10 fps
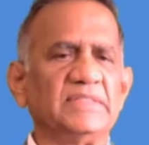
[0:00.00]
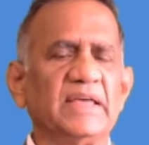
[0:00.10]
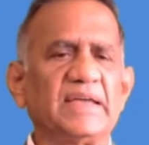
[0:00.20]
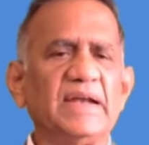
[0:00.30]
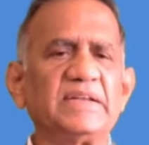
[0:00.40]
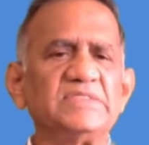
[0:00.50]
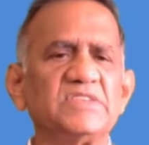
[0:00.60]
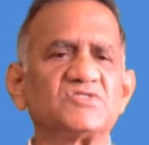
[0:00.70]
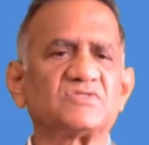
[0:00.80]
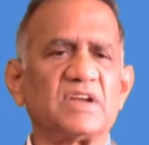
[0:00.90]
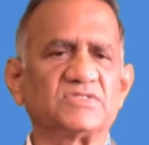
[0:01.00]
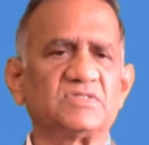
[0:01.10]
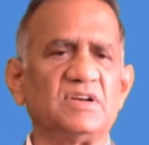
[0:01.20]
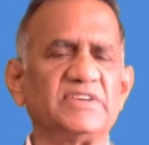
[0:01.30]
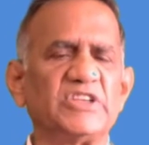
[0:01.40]
the greater is the
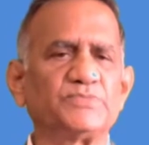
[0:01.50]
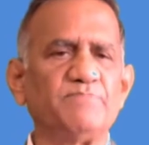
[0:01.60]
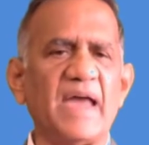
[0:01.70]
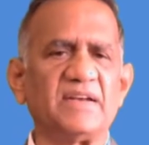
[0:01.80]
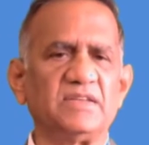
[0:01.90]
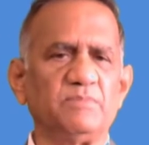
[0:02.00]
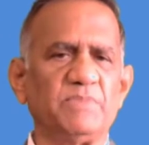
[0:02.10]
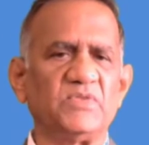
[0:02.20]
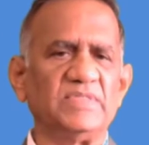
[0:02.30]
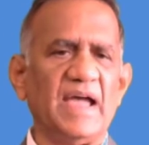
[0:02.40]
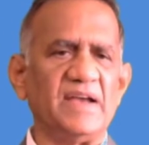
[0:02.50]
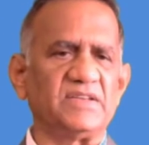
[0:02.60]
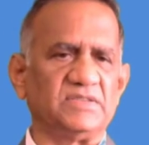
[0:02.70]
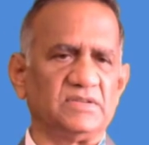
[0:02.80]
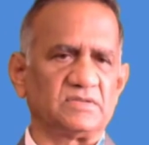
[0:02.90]
structural disparity between the
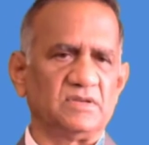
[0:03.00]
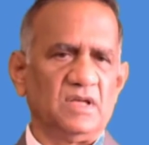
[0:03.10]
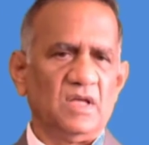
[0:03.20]
antigens.